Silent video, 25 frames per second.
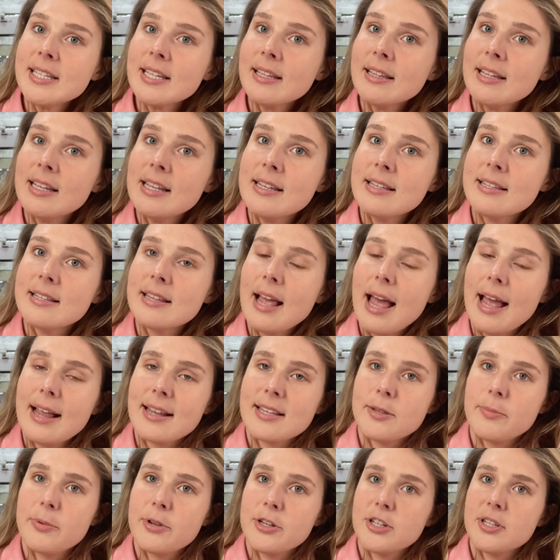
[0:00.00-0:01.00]
Curating these
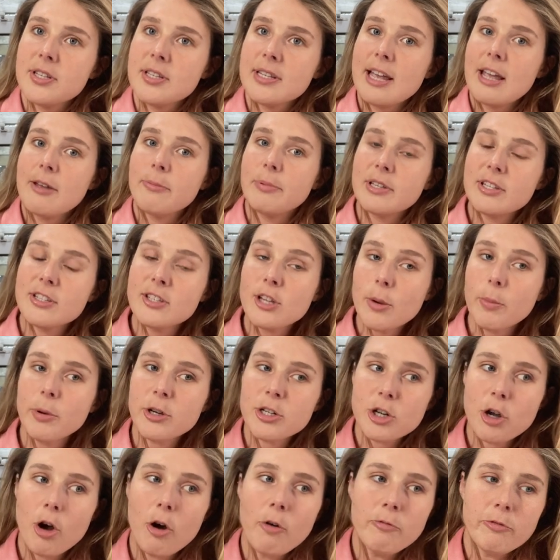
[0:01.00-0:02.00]
exhibitions gave me so
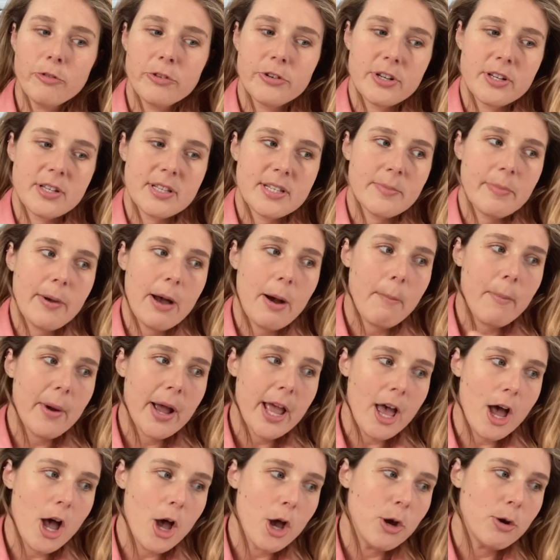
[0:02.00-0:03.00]
much confidence about
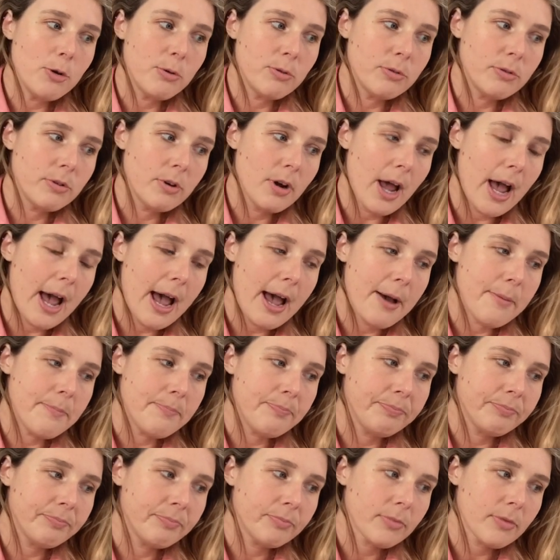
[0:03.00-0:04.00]
my own
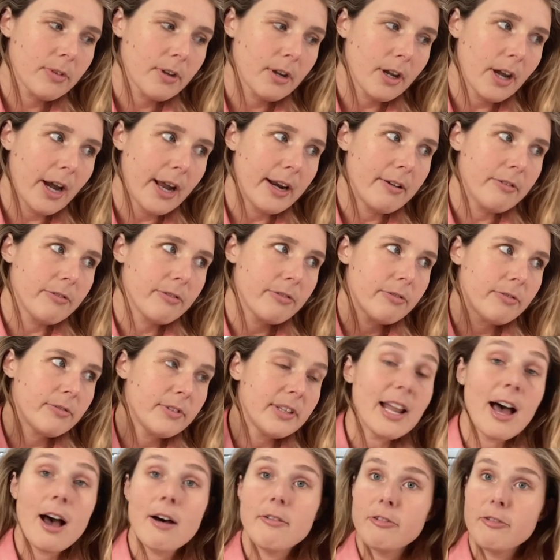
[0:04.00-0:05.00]
kind of
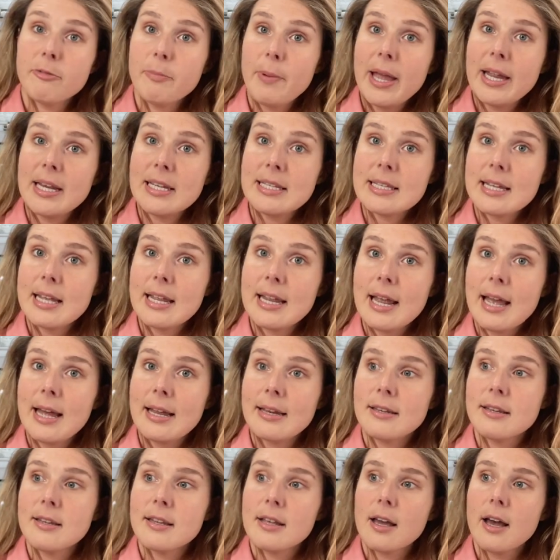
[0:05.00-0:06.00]
love of painting
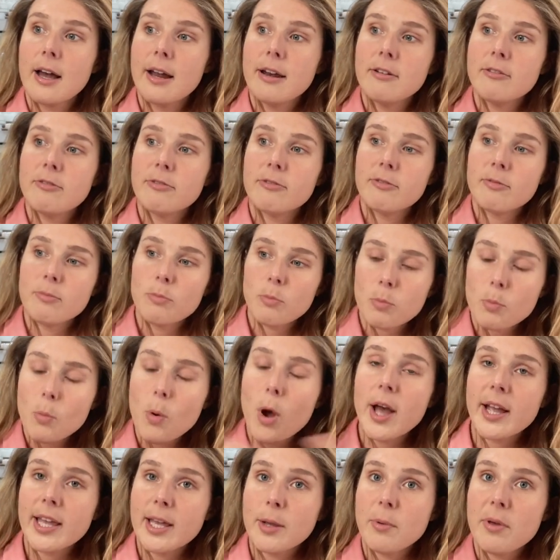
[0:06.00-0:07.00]
and the kind of
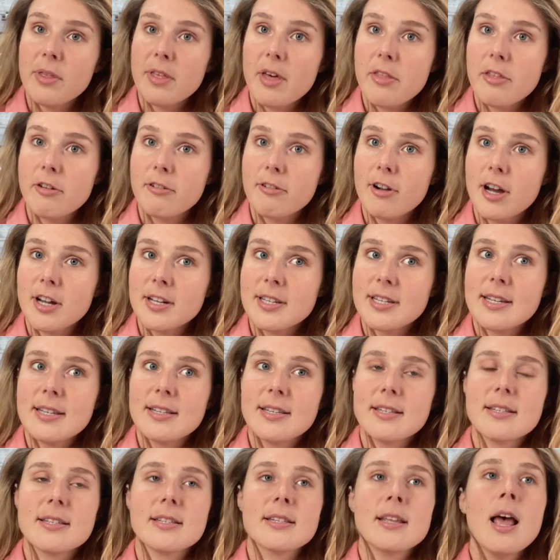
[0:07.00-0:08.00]
working with other
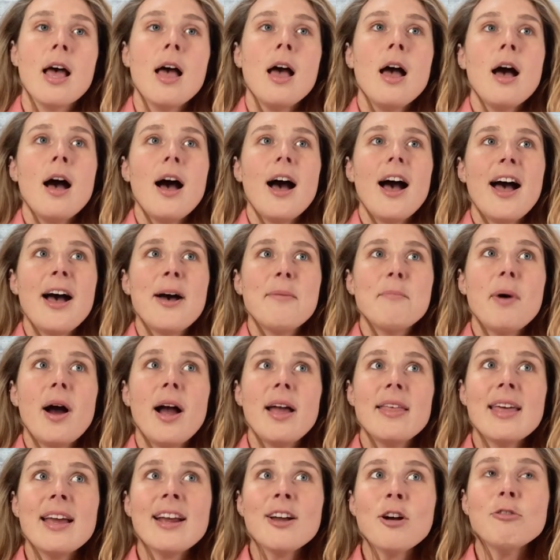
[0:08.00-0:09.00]
artists.
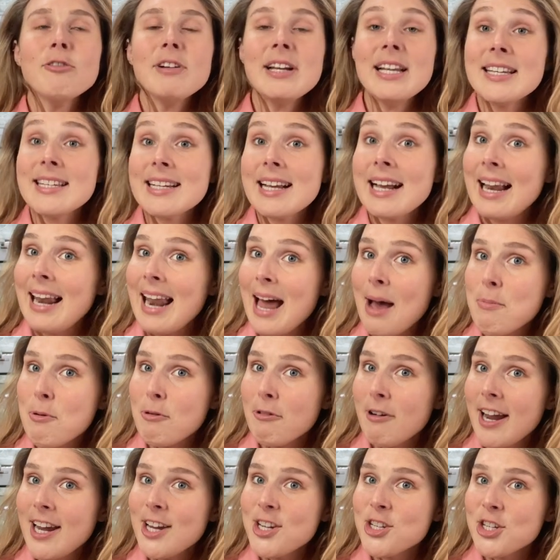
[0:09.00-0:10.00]
I then got really into
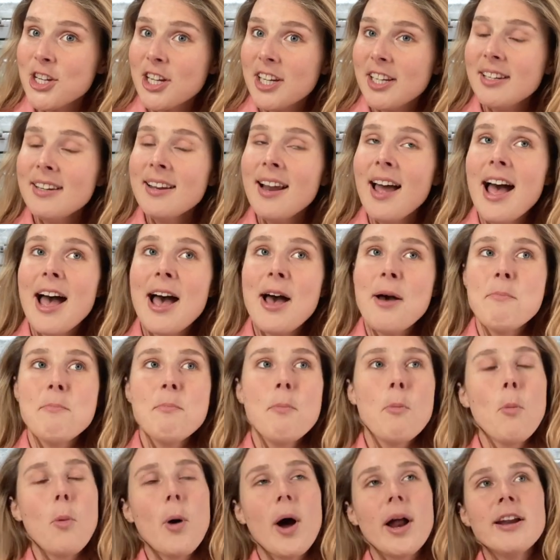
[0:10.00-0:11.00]
collaboration.
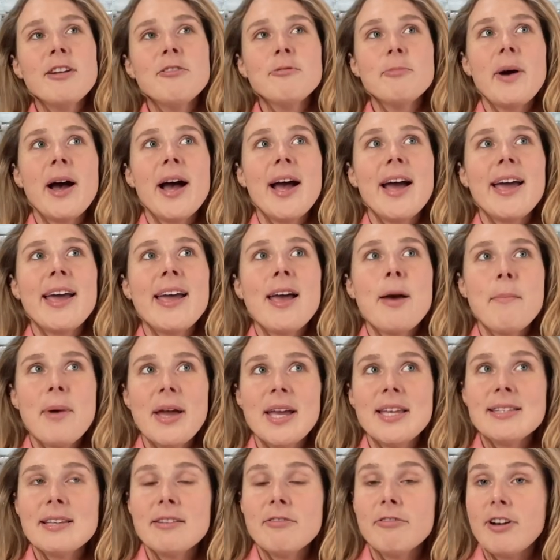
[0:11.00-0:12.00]
One of my
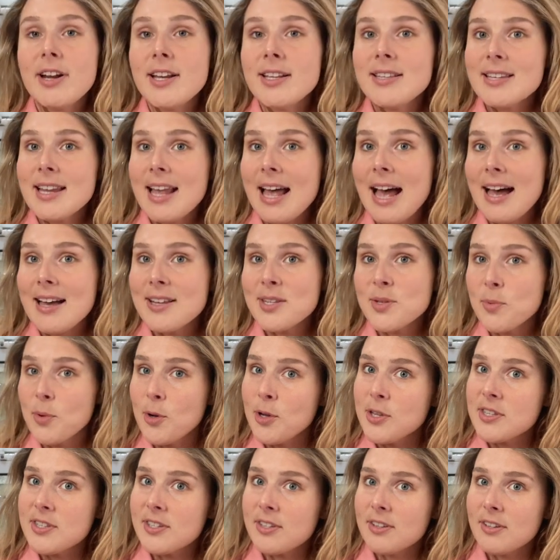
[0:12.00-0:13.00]
amazing friends, Kaz
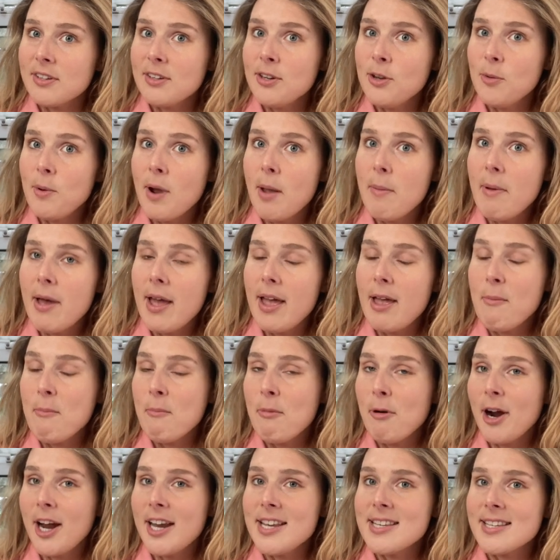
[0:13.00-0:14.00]
Watson, who I met in
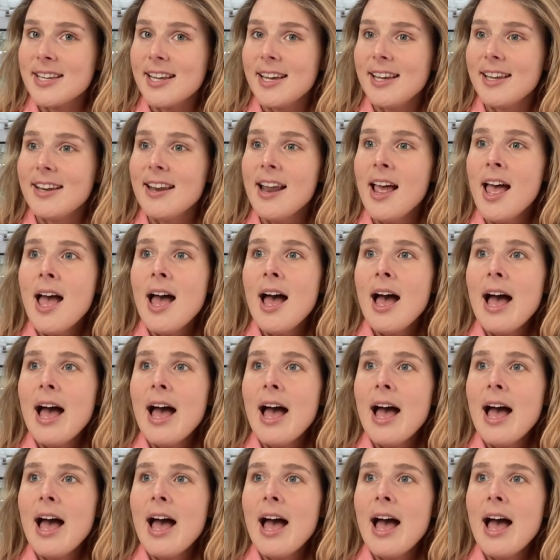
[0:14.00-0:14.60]
Brighton,